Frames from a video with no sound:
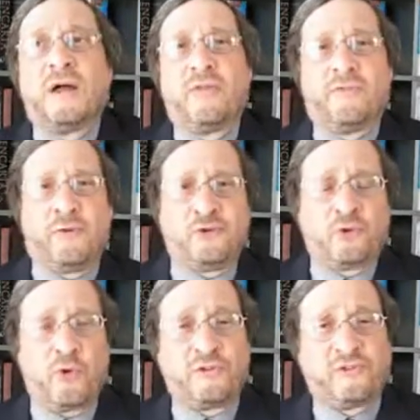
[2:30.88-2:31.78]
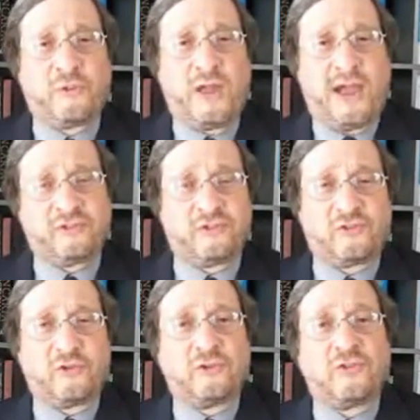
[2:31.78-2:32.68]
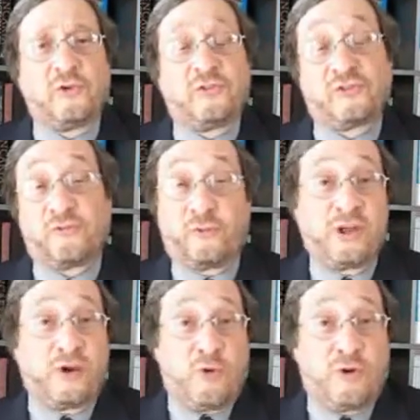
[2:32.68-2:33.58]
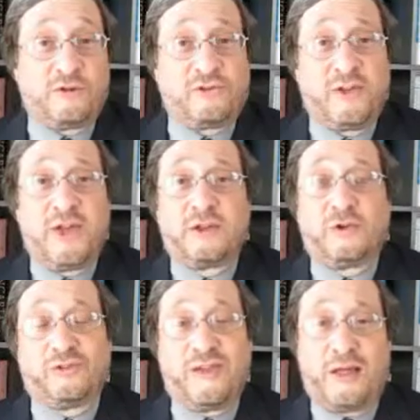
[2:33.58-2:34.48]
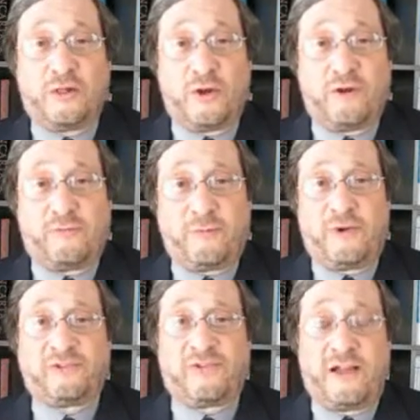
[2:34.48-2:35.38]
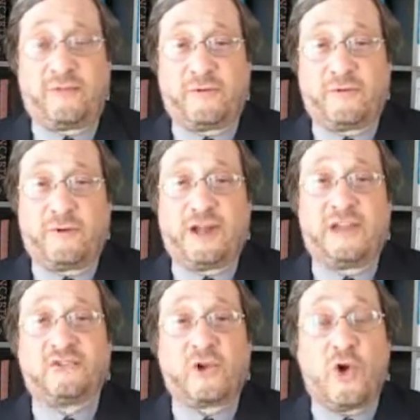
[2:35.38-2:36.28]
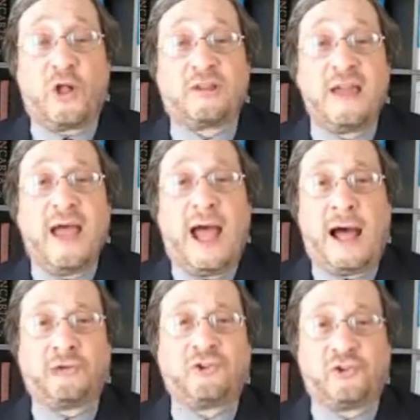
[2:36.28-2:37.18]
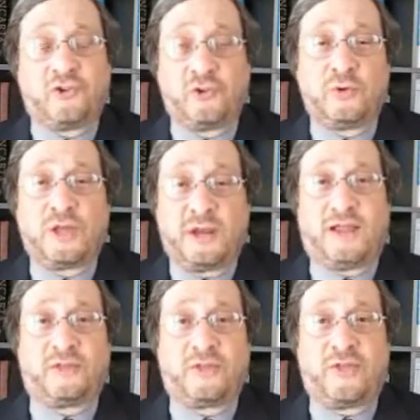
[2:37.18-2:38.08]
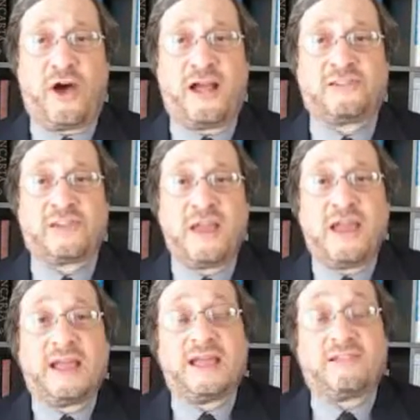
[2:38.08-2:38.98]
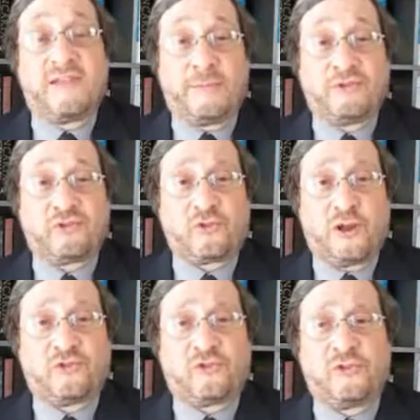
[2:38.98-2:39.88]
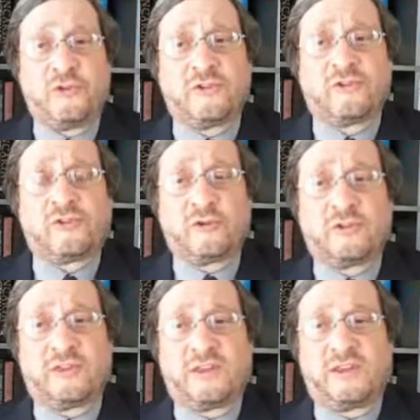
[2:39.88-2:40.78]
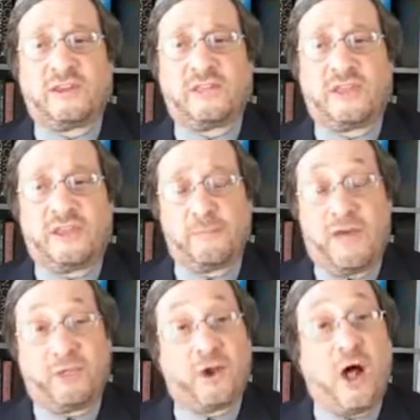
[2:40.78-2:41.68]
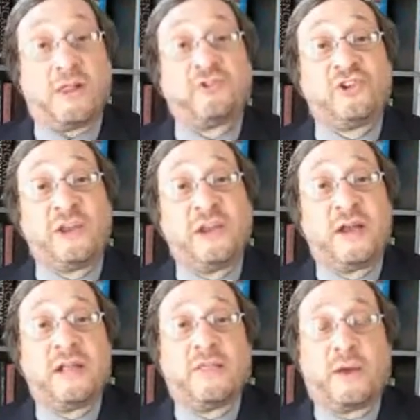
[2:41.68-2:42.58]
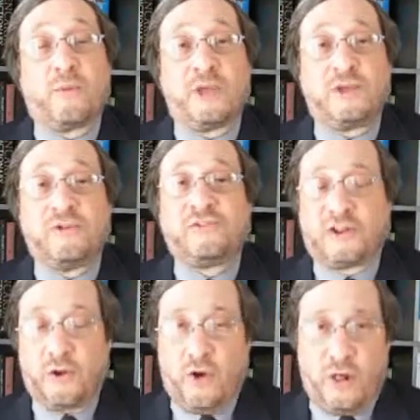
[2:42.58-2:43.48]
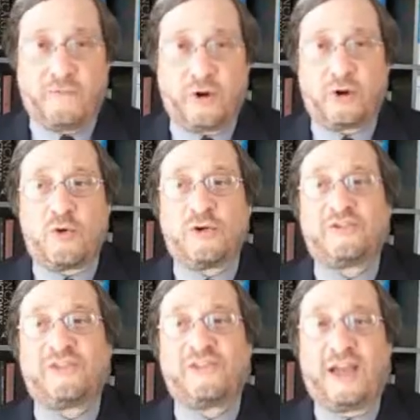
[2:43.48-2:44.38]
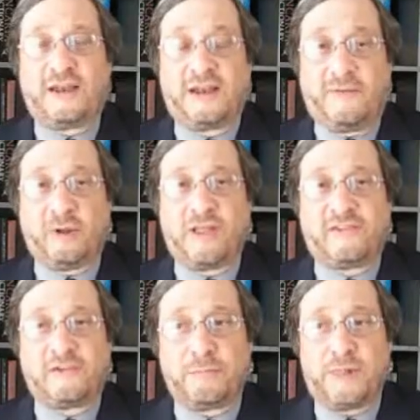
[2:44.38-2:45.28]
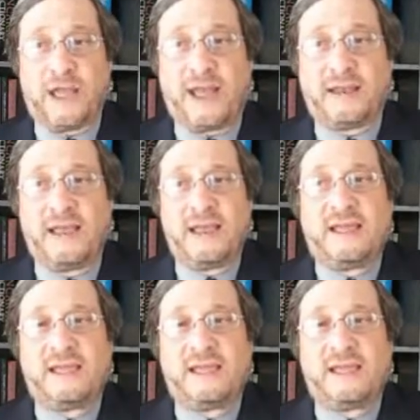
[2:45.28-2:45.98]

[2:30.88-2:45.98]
The first course that we ask a student to do is a free course. You can download it from our site for free. It's called How to Do Connect the Thoughts. It demonstrates to the student the methodology that we use in all of our courses and in every lesson plan,